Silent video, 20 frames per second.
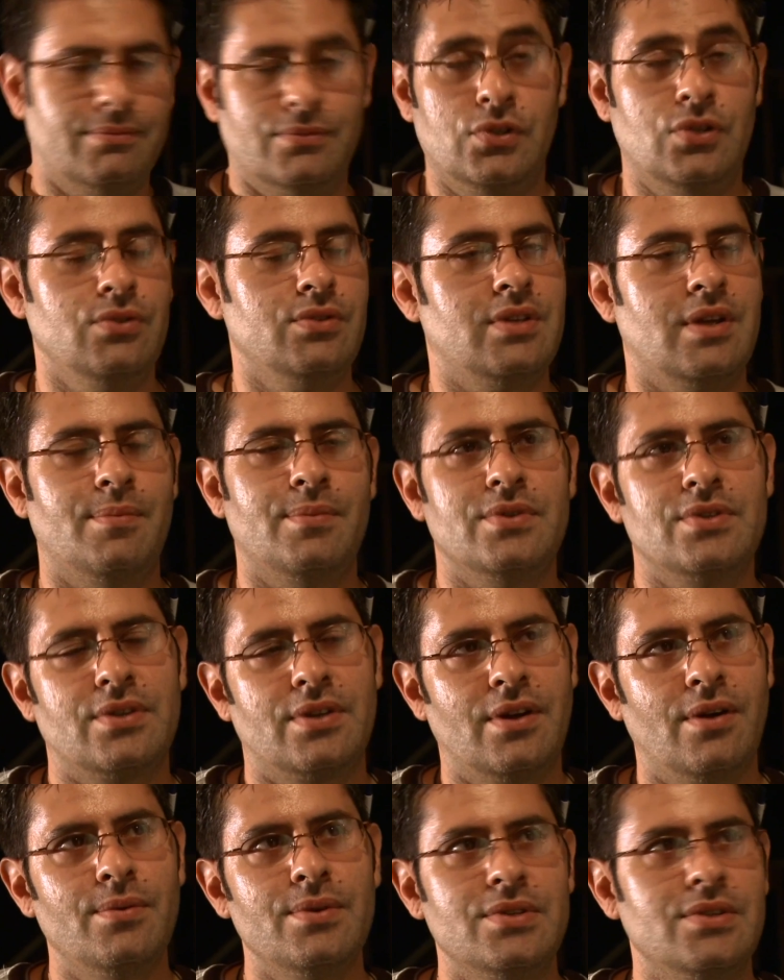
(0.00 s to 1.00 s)
2 summers
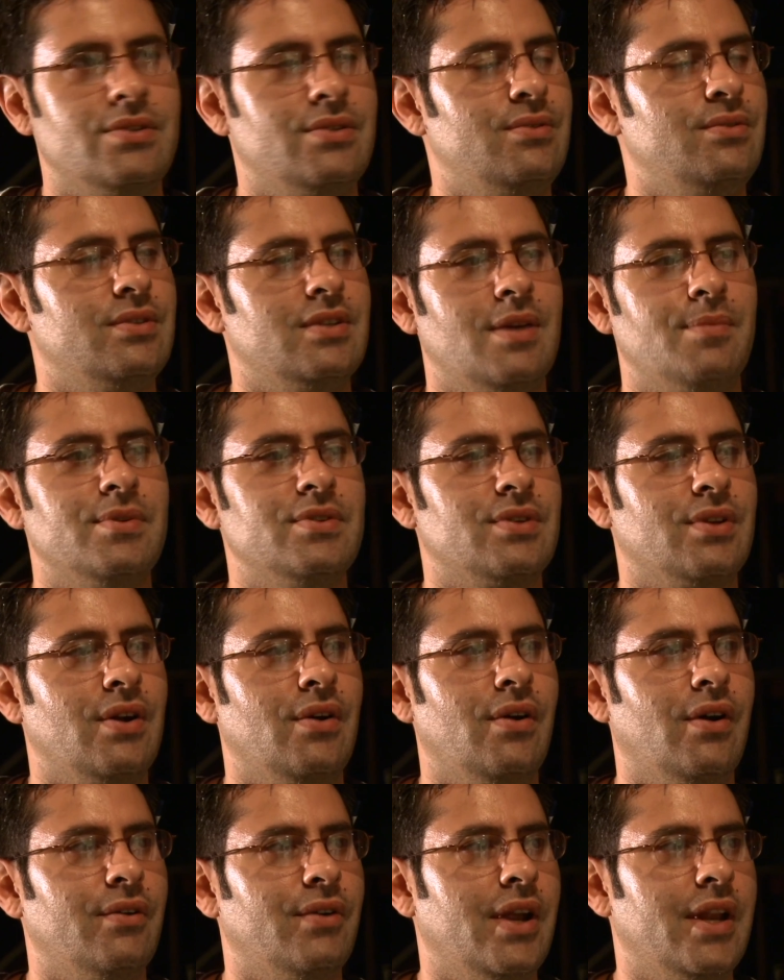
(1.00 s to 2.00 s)
ago. Was it 2 summers
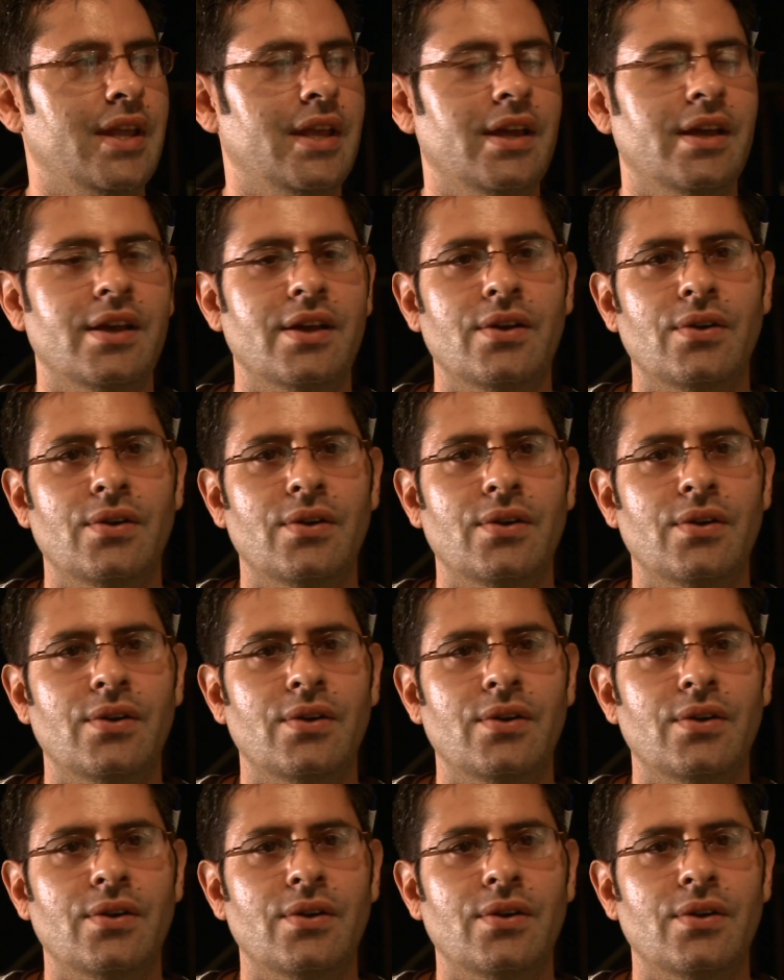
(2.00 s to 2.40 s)
ago already?